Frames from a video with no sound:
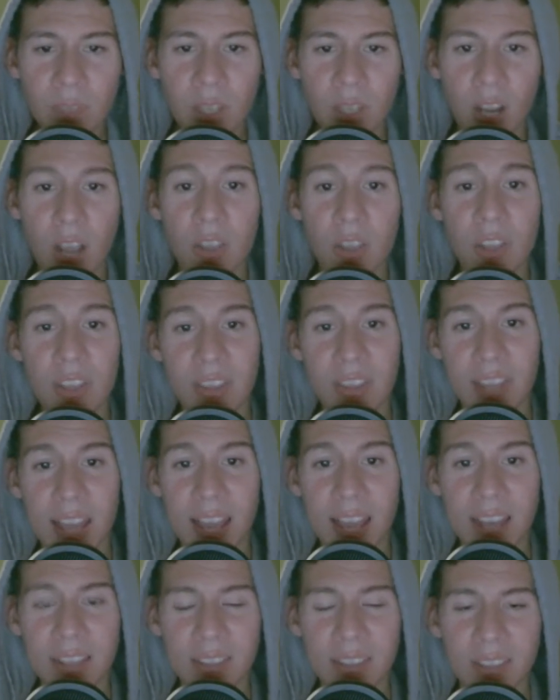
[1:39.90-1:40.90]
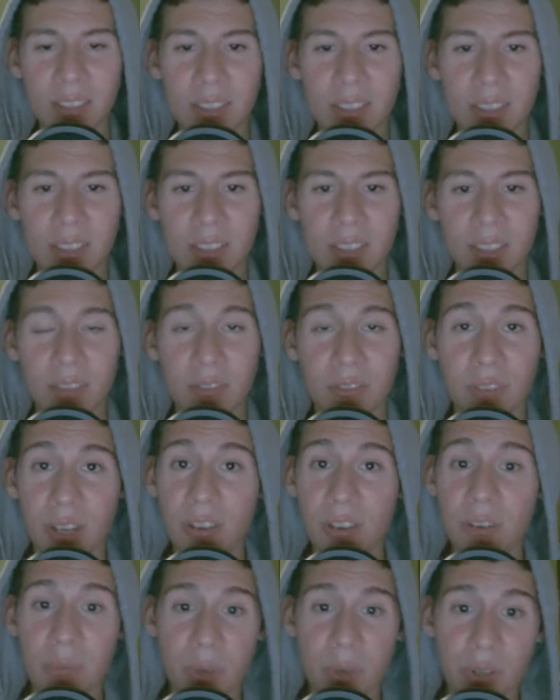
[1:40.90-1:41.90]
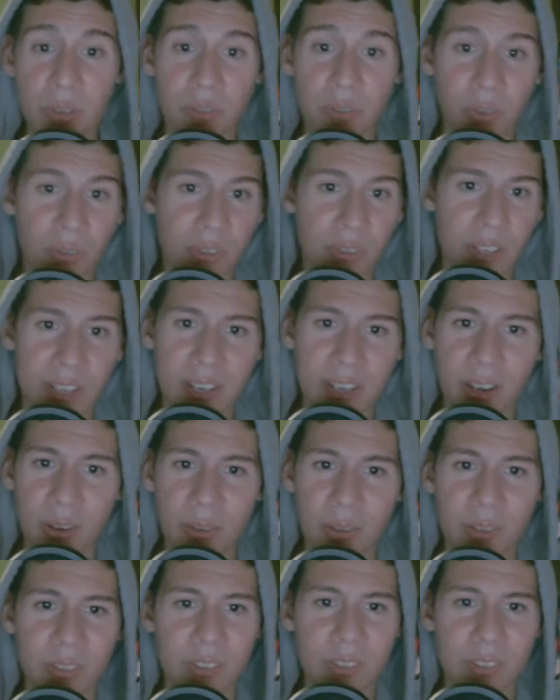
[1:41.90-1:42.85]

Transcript: Other than that, very beautiful video.